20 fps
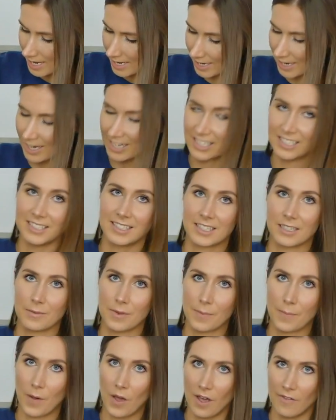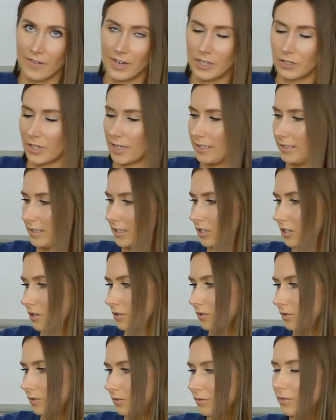Again, it's going to be perfect
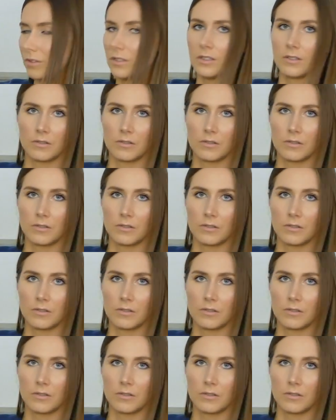transitional